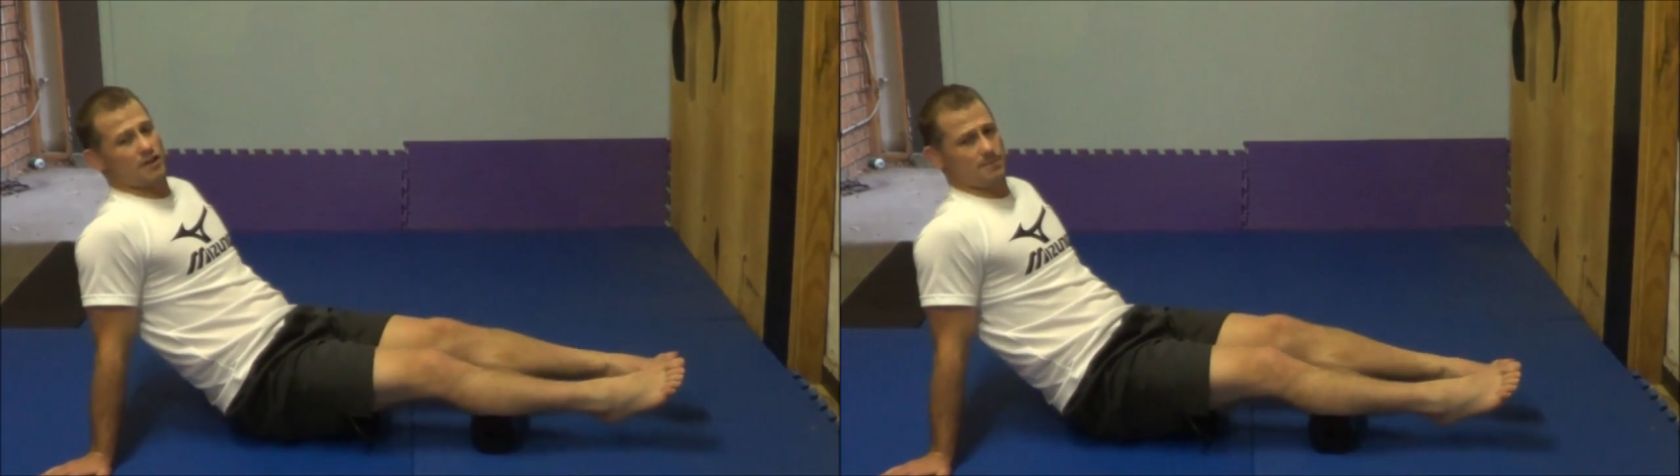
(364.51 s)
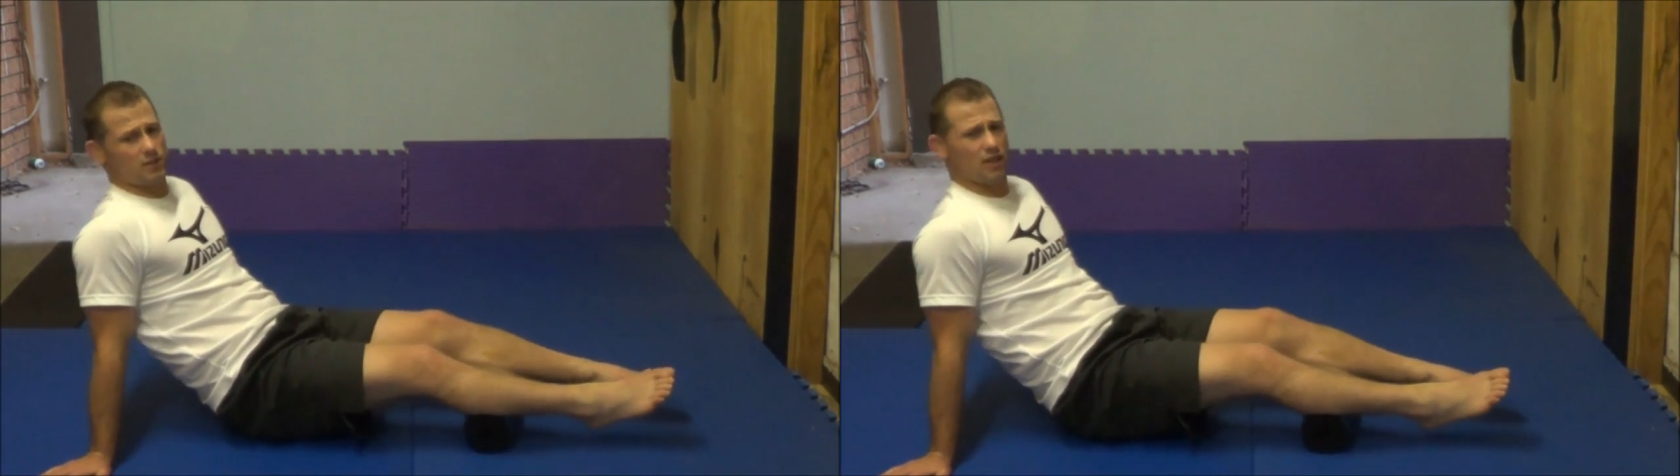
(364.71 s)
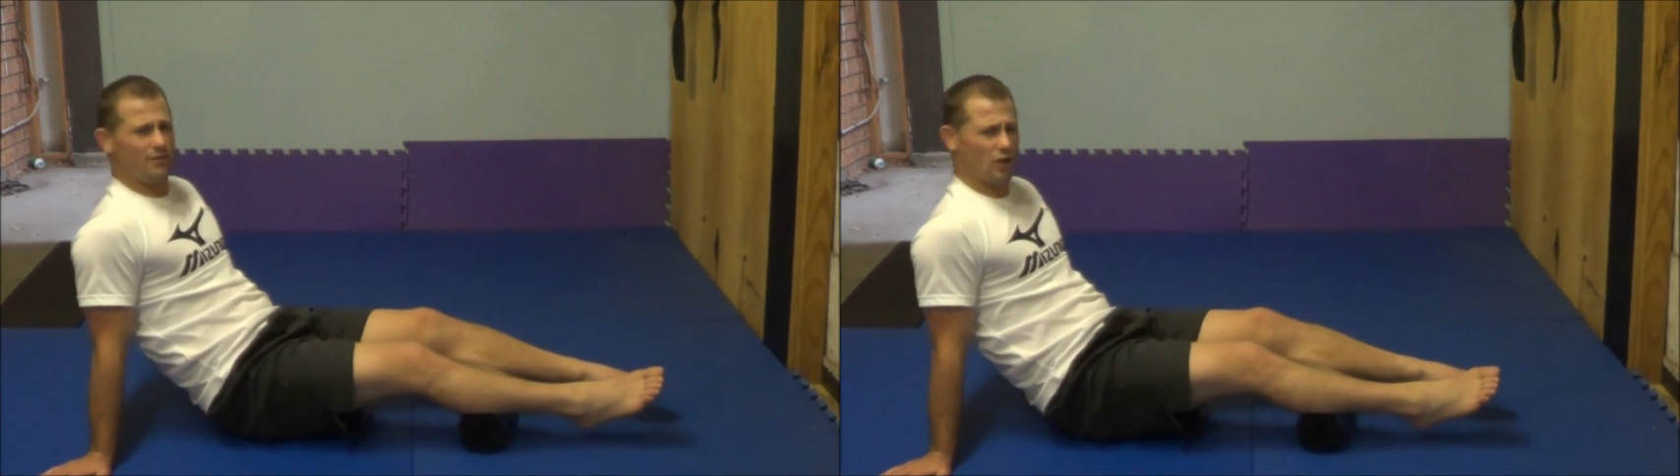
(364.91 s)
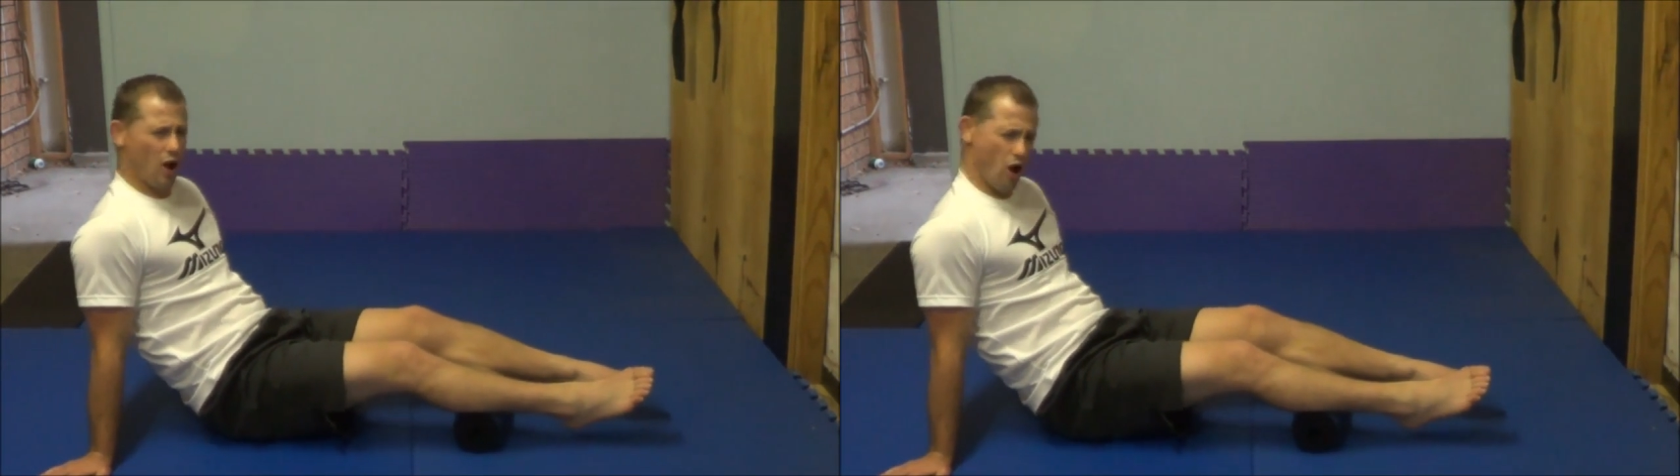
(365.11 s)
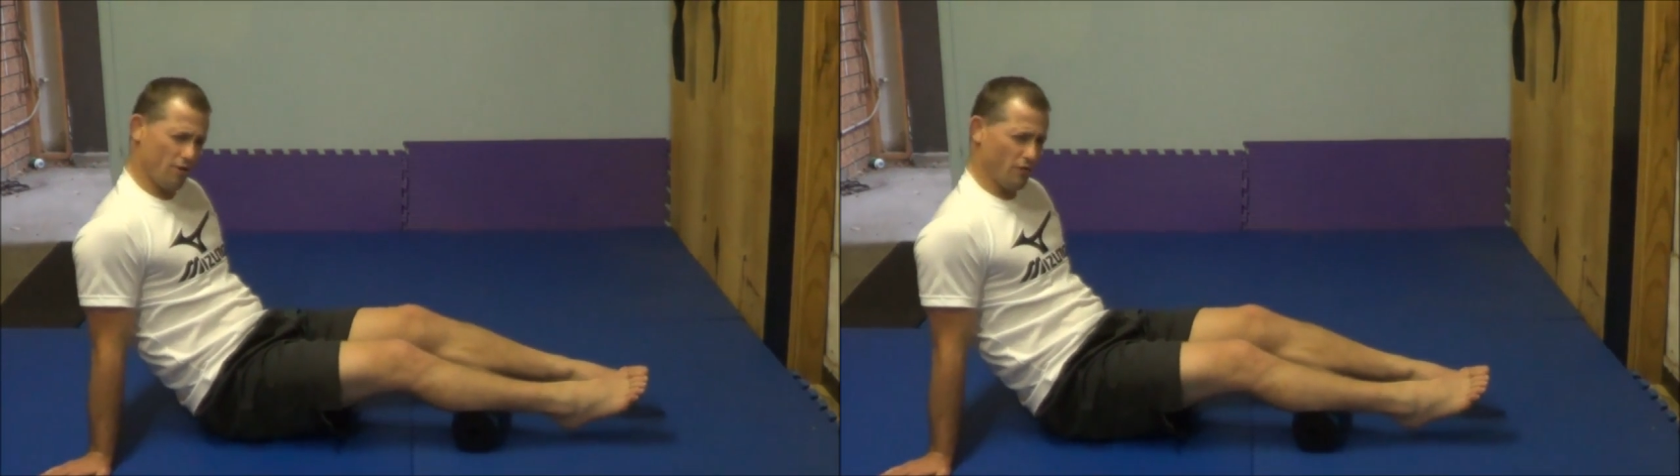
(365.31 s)
especially if you're
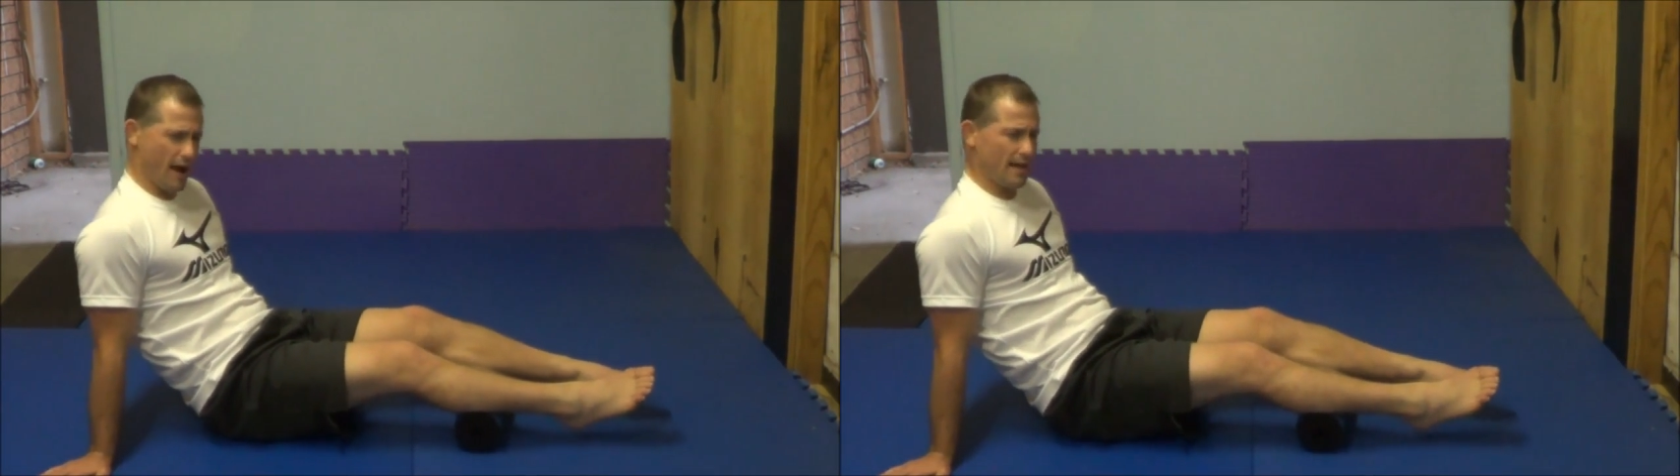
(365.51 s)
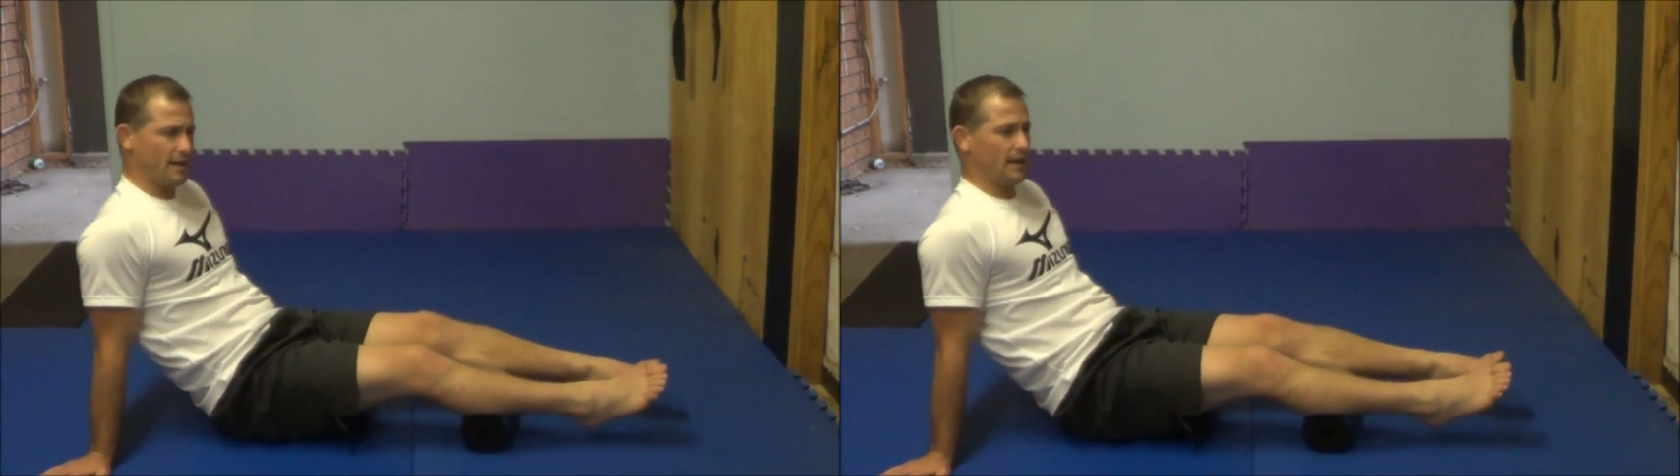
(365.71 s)
over 80